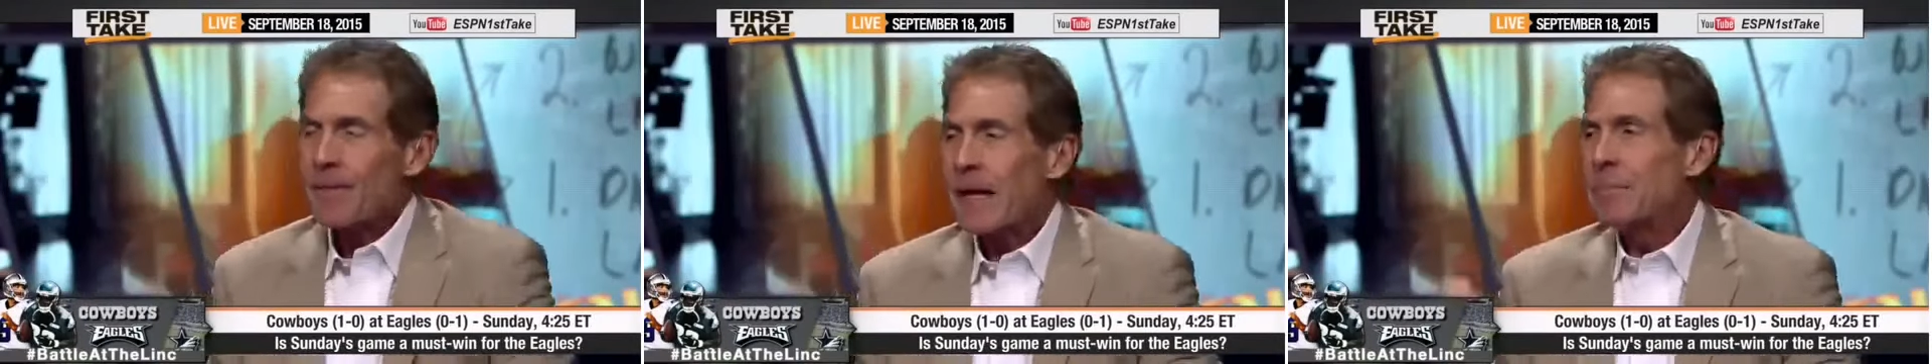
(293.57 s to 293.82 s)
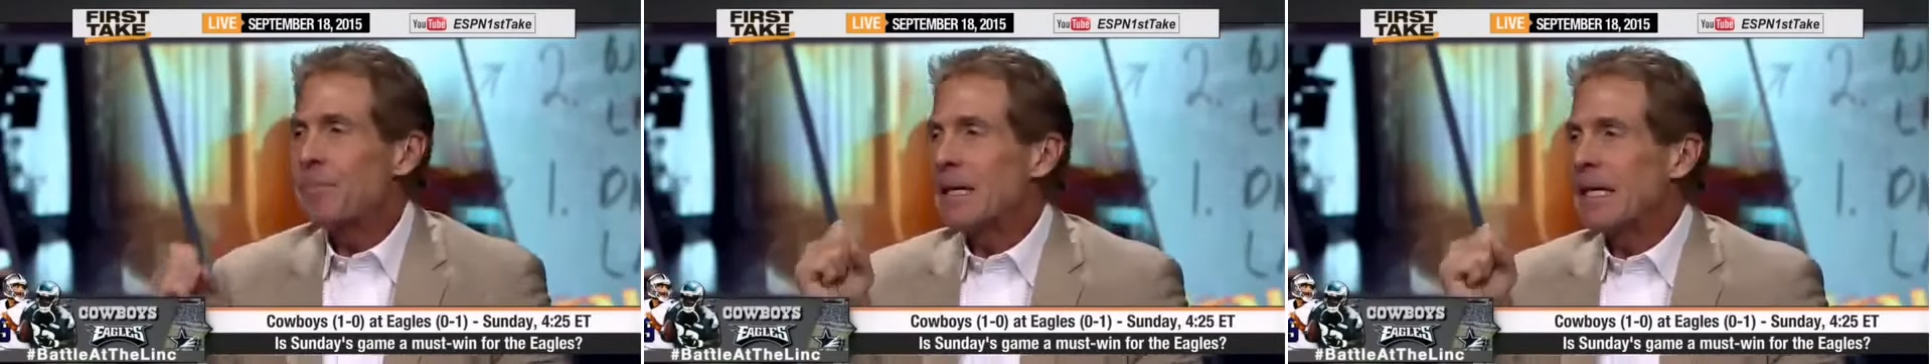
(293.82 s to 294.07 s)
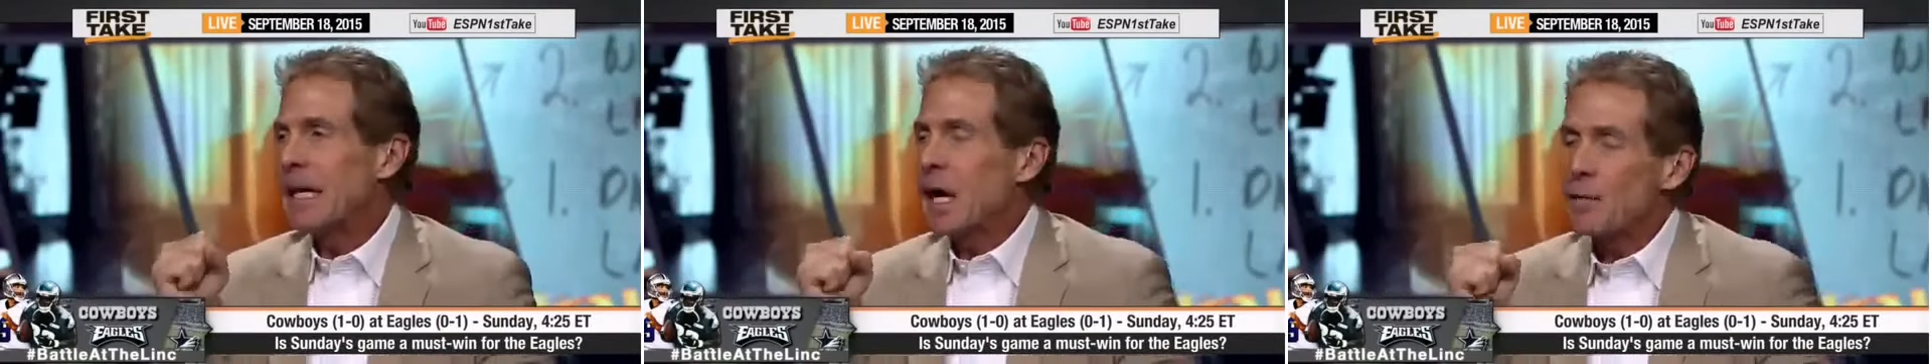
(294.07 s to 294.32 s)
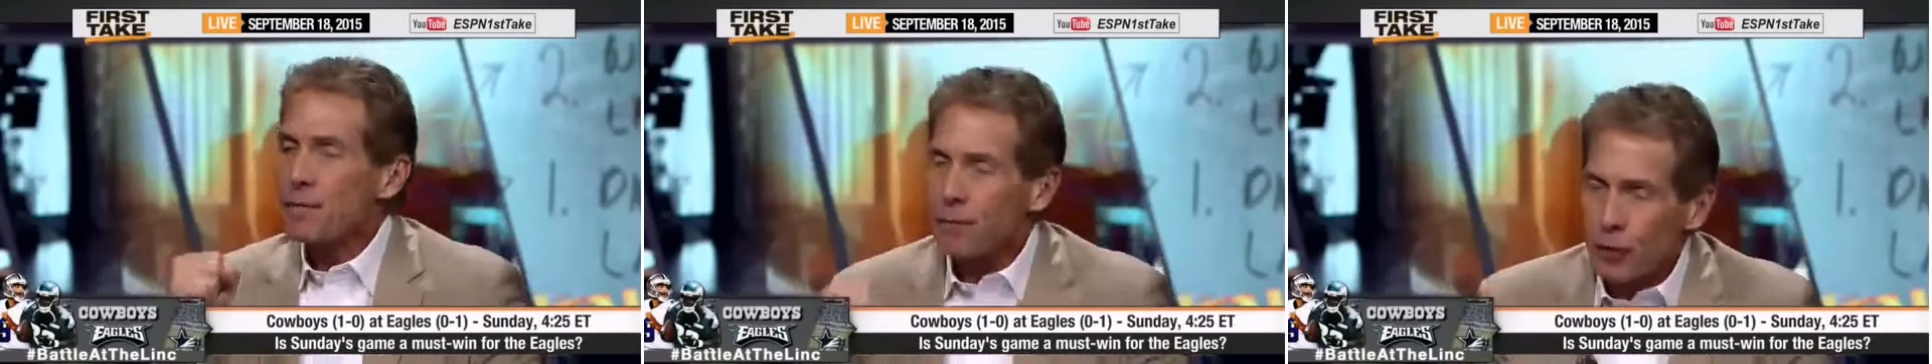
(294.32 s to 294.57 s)
they'd be
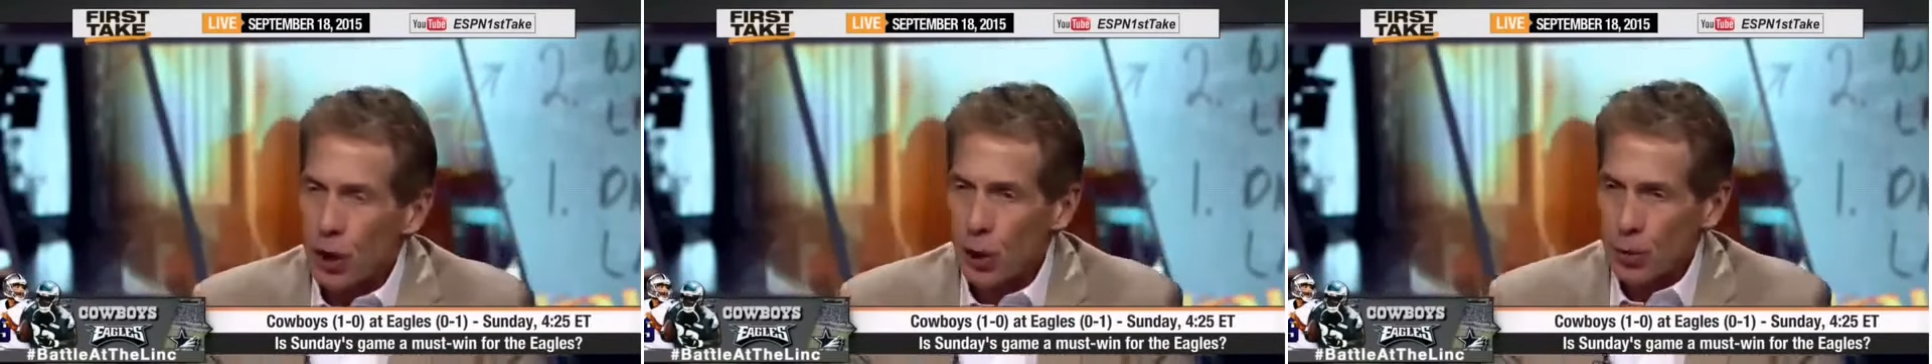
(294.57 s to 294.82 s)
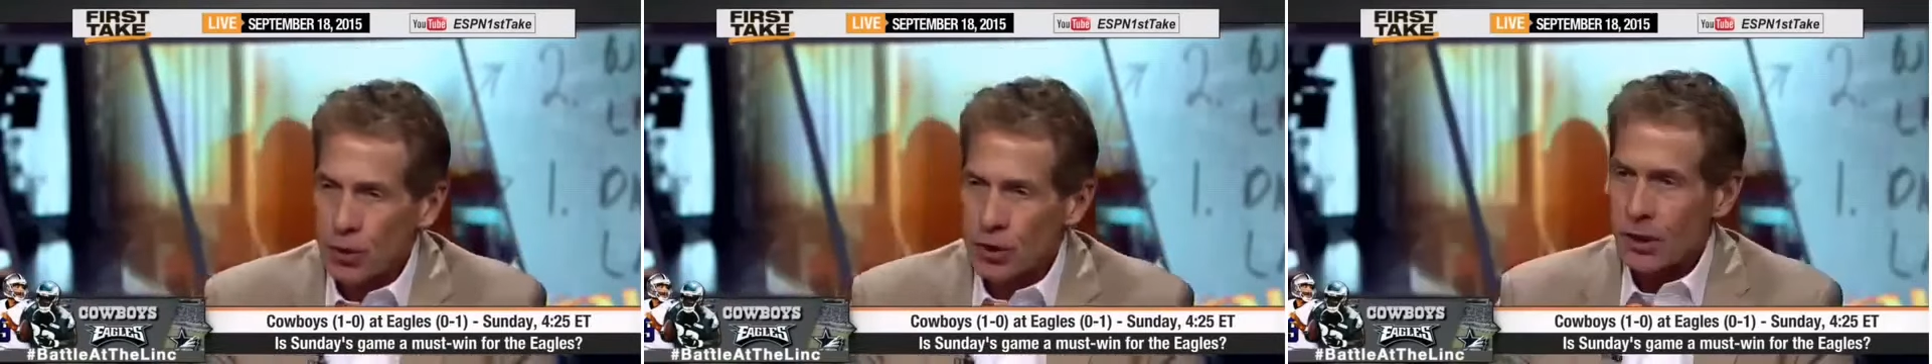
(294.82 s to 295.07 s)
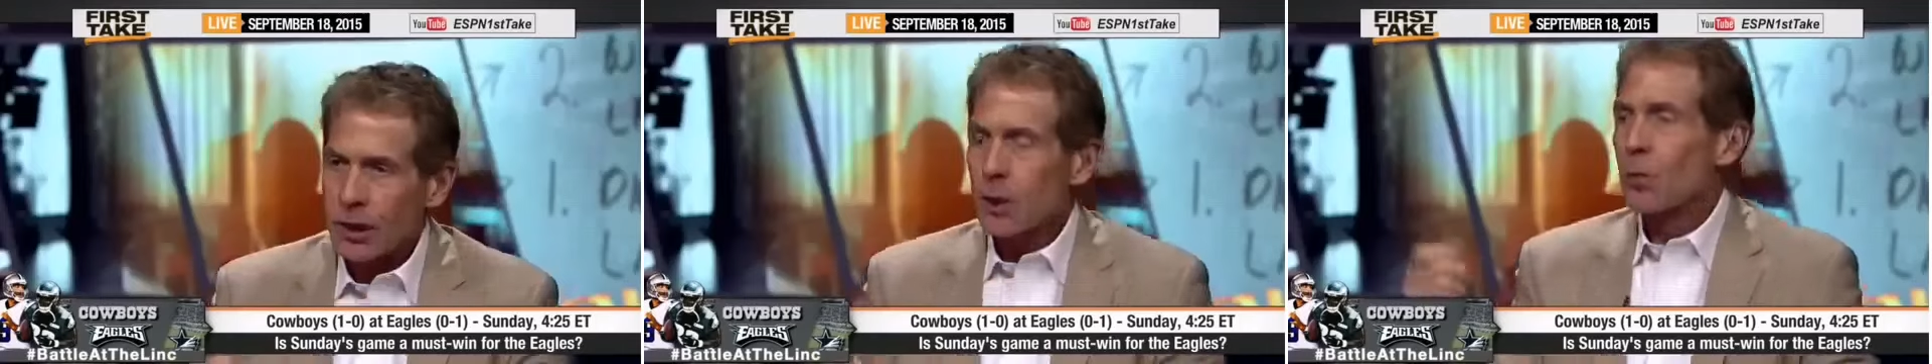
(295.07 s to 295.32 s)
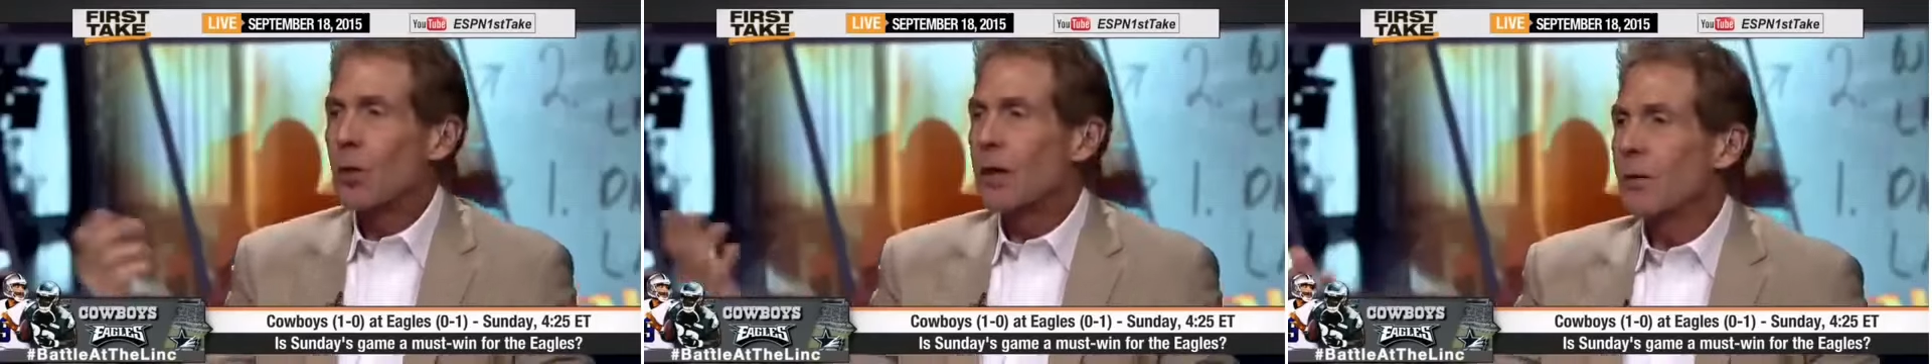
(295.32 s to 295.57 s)
afloat
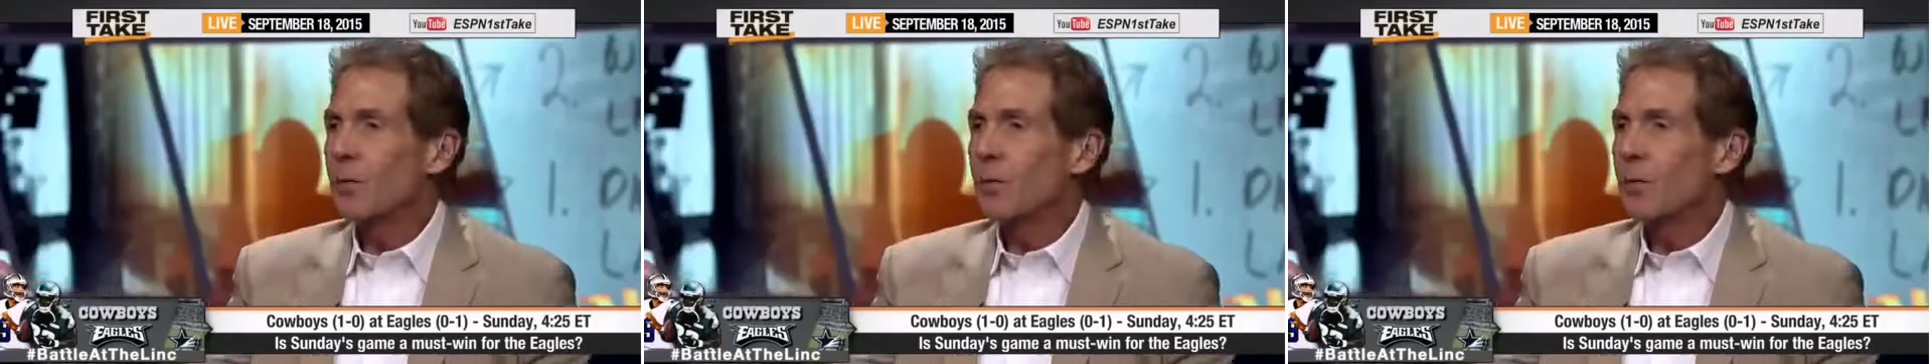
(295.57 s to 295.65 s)
when